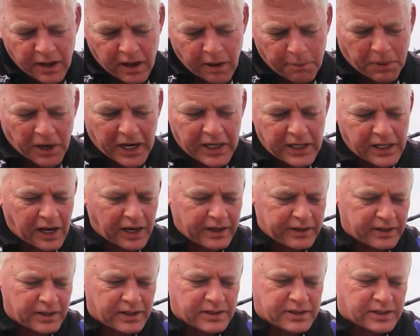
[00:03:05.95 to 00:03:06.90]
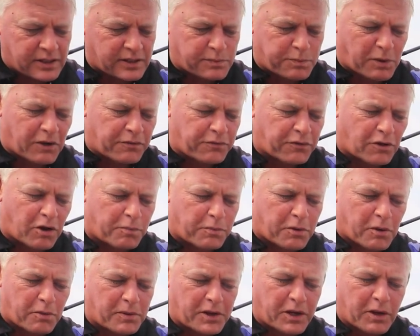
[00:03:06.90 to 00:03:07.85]
A bait like this is by far
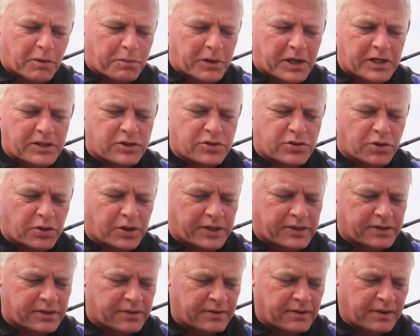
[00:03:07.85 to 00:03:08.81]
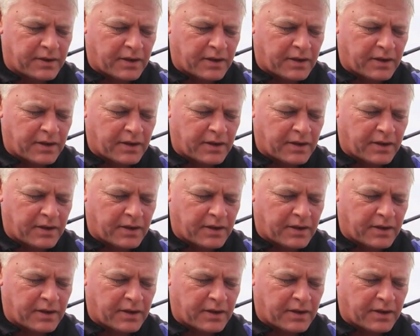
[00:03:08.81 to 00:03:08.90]
probably your best choice.